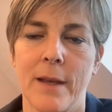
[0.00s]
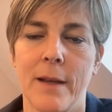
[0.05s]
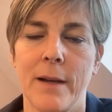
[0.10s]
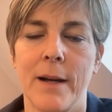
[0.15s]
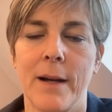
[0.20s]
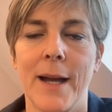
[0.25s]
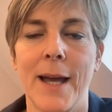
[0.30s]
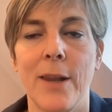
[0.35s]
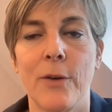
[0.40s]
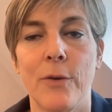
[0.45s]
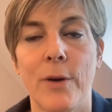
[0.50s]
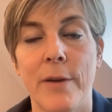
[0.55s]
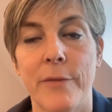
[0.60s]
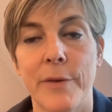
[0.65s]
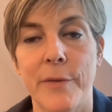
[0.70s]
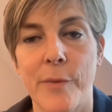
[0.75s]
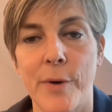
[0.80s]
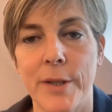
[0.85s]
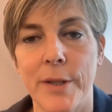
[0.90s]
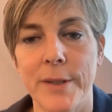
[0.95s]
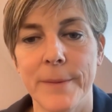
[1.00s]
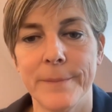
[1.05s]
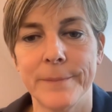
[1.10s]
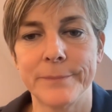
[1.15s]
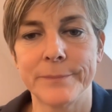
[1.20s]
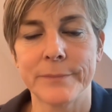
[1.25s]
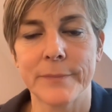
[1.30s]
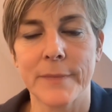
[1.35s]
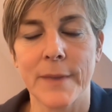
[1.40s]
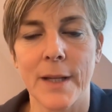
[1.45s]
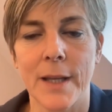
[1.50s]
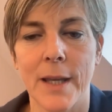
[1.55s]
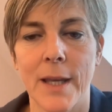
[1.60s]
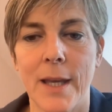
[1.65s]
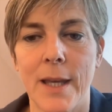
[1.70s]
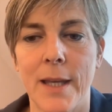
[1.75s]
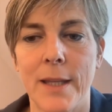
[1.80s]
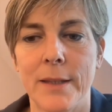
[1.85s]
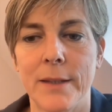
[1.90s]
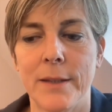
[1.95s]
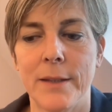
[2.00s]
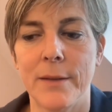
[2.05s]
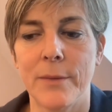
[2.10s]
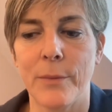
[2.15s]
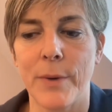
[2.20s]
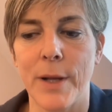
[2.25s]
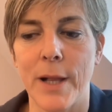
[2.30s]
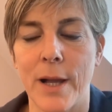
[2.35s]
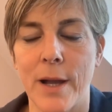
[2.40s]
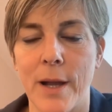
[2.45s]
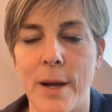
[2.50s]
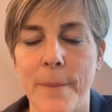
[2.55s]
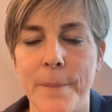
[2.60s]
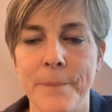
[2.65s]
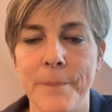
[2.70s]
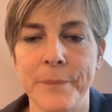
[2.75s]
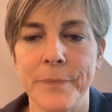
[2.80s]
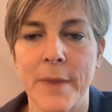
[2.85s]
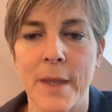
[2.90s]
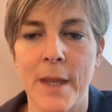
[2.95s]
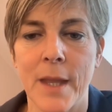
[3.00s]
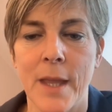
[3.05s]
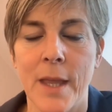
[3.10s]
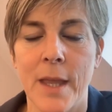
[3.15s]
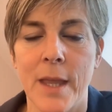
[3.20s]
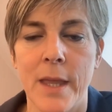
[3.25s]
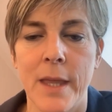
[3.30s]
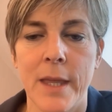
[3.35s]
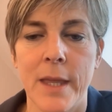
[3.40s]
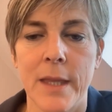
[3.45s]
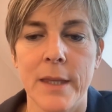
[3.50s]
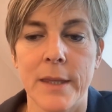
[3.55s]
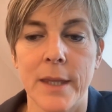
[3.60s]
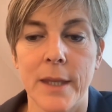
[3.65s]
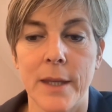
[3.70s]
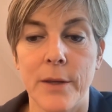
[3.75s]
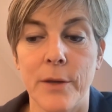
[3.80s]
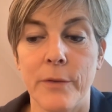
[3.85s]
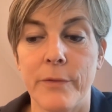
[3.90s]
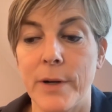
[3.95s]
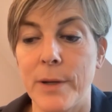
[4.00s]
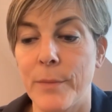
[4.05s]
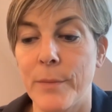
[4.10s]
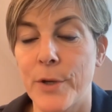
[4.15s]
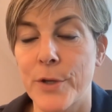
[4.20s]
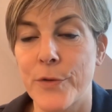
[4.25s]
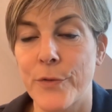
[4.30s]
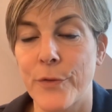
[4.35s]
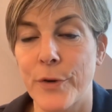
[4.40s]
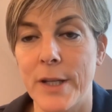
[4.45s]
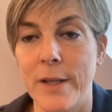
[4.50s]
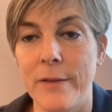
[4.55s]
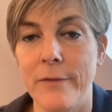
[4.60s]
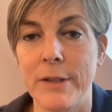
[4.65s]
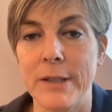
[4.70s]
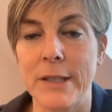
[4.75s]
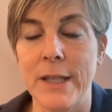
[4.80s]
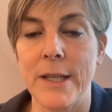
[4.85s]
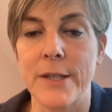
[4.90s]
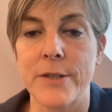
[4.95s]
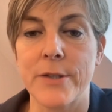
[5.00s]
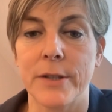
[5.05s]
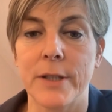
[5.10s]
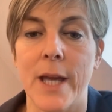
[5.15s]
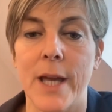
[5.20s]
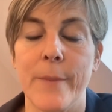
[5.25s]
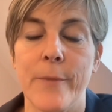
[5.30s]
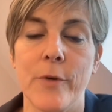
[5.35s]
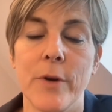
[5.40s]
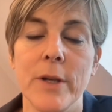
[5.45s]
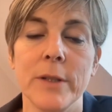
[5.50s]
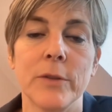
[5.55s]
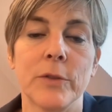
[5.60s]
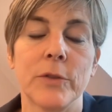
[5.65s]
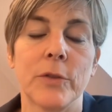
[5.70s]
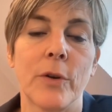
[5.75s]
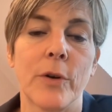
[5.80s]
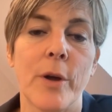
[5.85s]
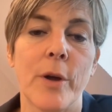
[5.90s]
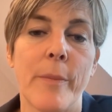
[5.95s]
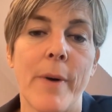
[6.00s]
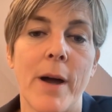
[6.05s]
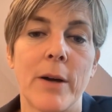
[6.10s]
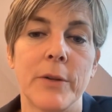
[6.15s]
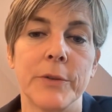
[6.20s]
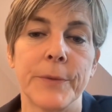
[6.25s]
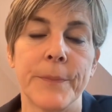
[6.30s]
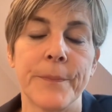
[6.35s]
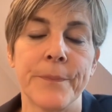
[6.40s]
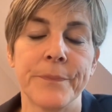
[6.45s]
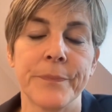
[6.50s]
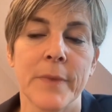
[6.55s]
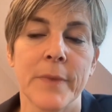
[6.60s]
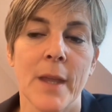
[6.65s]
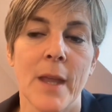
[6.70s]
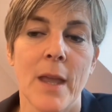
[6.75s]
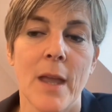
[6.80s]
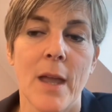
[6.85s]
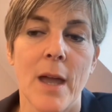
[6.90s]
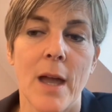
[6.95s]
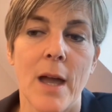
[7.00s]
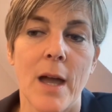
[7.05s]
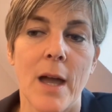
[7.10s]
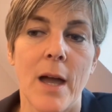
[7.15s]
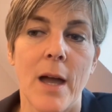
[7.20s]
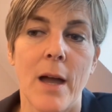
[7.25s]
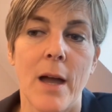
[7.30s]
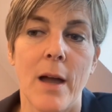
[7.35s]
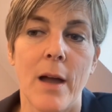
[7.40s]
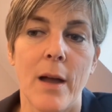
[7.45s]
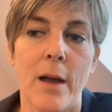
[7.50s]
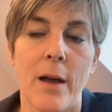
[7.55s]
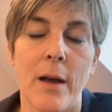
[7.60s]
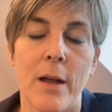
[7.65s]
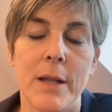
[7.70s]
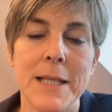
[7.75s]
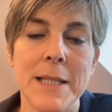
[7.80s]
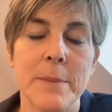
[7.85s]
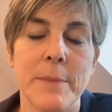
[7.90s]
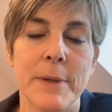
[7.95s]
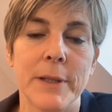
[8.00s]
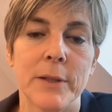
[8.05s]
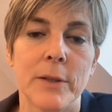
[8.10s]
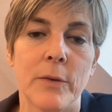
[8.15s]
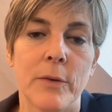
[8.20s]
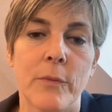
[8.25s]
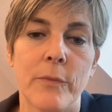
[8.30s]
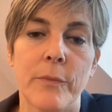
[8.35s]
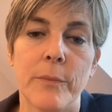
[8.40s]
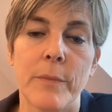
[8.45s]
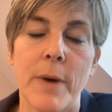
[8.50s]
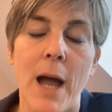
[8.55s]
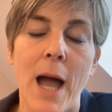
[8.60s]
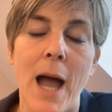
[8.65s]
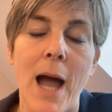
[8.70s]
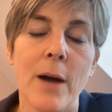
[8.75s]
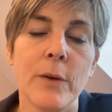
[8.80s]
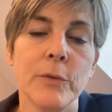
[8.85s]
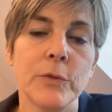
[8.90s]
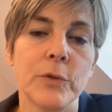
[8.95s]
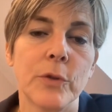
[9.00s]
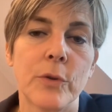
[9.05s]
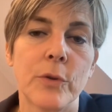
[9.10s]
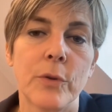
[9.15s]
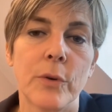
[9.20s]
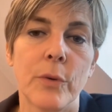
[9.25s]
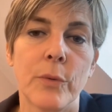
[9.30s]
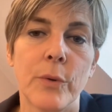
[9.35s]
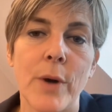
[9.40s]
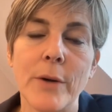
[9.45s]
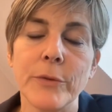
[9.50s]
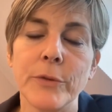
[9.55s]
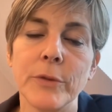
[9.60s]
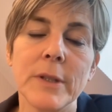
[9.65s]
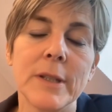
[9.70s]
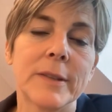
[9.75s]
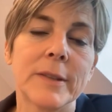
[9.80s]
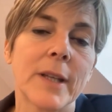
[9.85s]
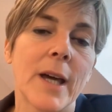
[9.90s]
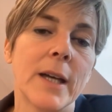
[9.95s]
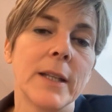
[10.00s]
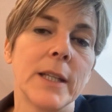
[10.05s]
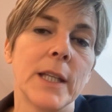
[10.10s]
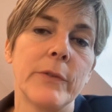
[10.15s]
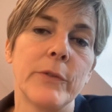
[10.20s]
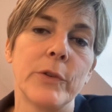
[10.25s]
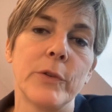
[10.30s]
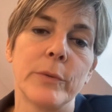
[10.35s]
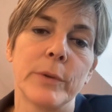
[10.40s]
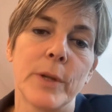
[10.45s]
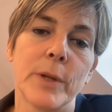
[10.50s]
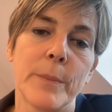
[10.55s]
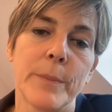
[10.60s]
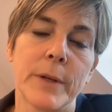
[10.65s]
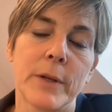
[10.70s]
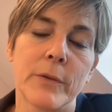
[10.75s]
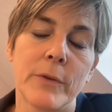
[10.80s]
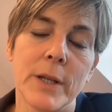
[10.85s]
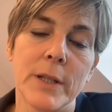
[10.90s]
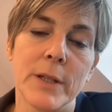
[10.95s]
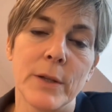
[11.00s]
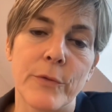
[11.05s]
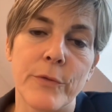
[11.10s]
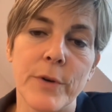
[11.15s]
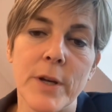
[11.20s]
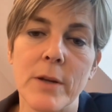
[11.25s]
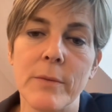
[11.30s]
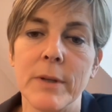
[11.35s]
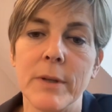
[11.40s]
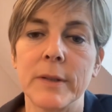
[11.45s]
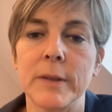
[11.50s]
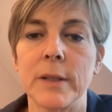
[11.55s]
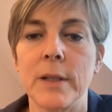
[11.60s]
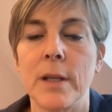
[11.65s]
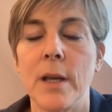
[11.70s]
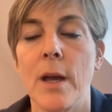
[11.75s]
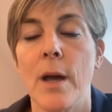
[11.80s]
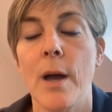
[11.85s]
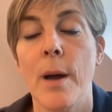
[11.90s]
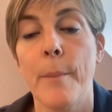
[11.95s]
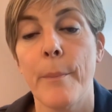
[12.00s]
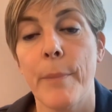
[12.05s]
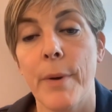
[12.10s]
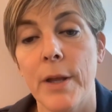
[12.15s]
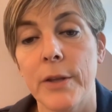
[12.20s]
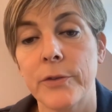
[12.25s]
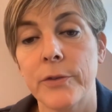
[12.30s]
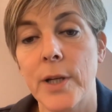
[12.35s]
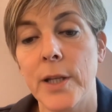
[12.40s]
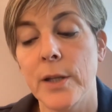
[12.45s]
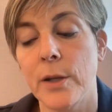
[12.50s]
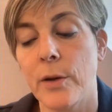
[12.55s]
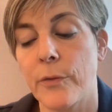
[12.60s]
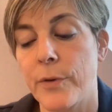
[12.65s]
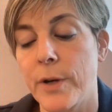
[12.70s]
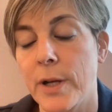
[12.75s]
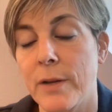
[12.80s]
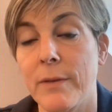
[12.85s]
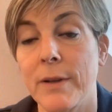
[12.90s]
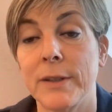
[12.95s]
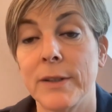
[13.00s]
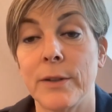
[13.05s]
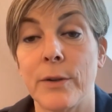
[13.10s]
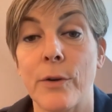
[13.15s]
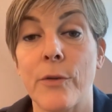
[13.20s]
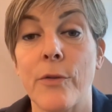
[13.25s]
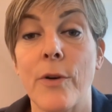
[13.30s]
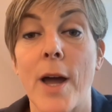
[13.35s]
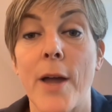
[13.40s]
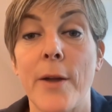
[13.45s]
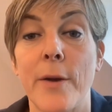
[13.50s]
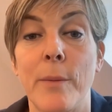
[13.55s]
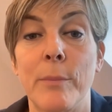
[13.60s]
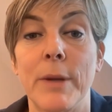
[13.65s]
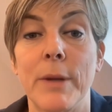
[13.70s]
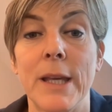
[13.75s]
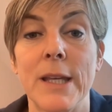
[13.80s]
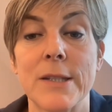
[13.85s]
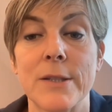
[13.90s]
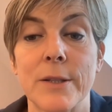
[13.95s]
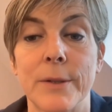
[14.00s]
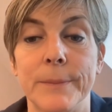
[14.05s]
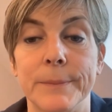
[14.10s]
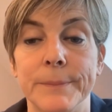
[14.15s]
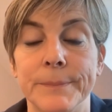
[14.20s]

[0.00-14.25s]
Hello everyone and welcome. Thank you very much for the invitation. I'm going to talk about a little bit of how to decide if you want to pick radiofrequency, pulse radiofrequency or cryoablation.